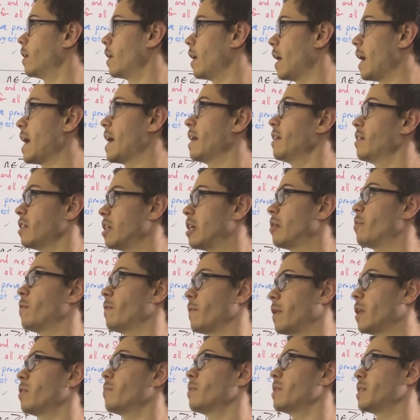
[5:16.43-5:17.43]
And the number of
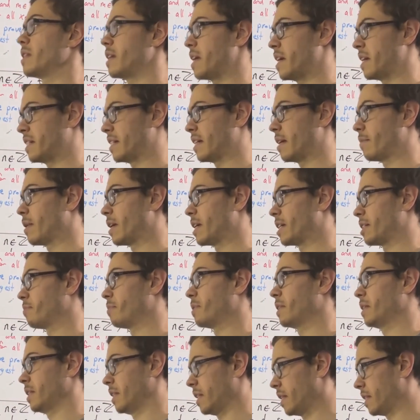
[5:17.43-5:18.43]
elements in A set minus
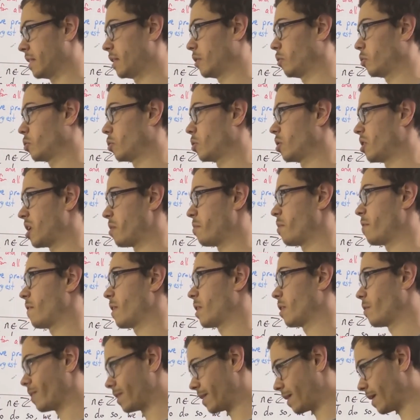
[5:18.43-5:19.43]
B is equal to the number of
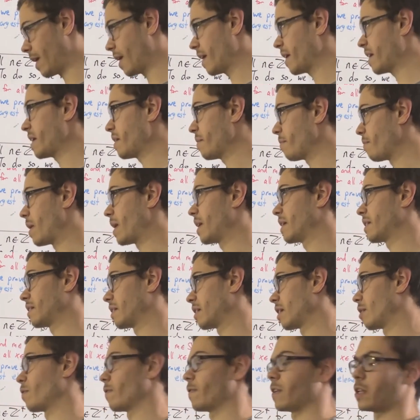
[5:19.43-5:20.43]
elements in A minus the
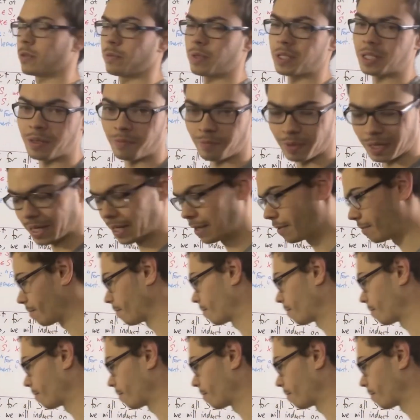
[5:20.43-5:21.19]
number of elements in B.